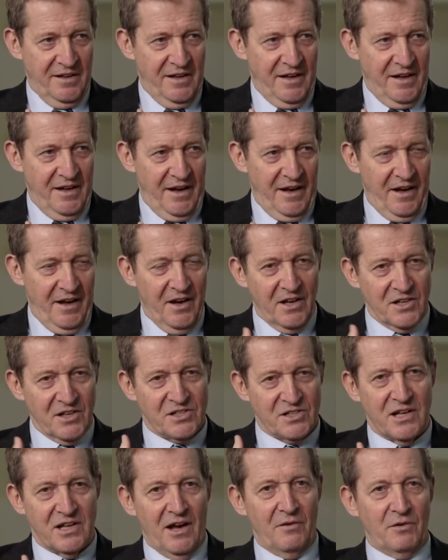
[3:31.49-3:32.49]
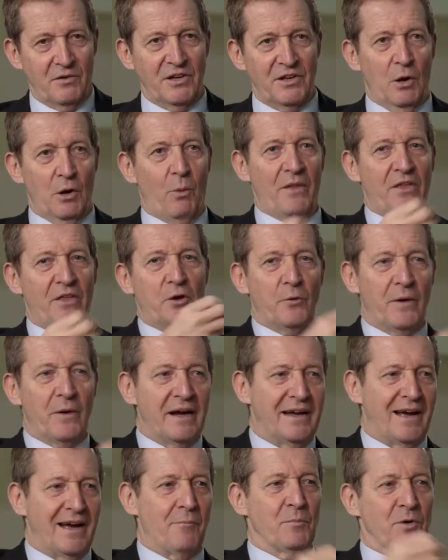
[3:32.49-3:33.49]
And whether you're
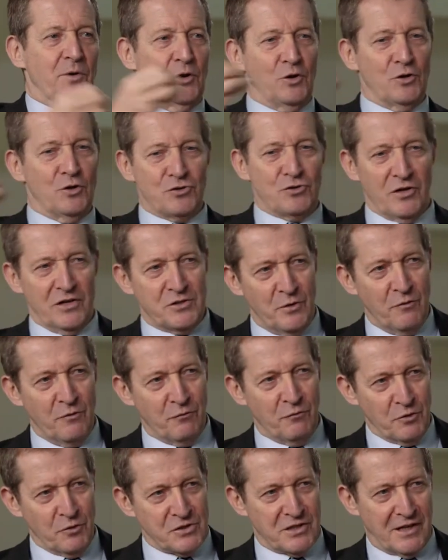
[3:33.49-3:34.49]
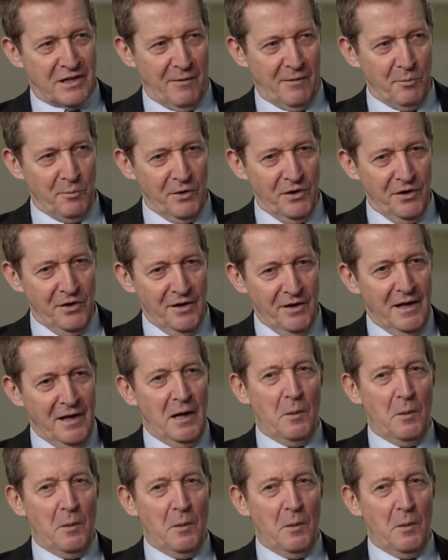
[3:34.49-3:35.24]
in government or you're trying to influence government,